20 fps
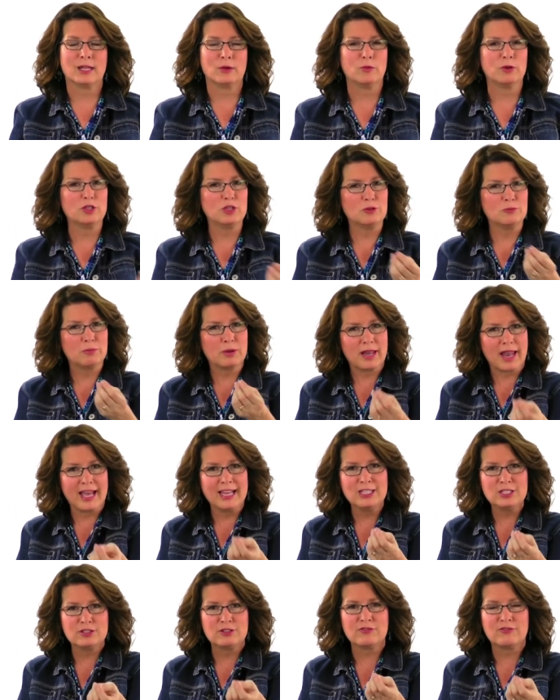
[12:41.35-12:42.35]
And when you
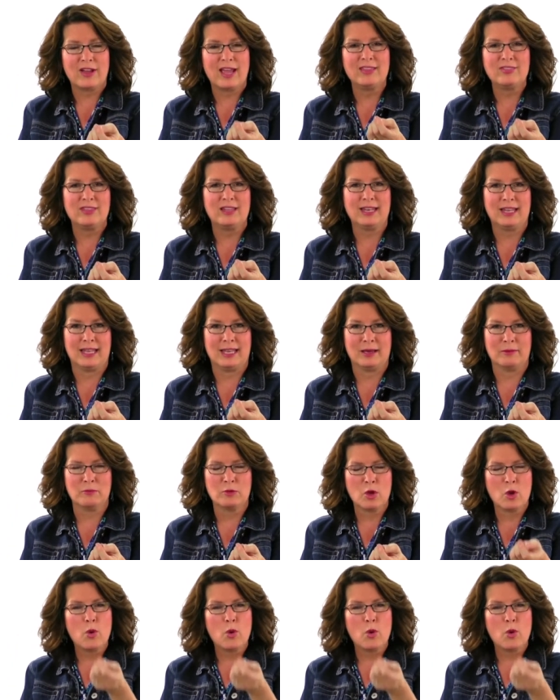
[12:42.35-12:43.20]
place your faith in Him,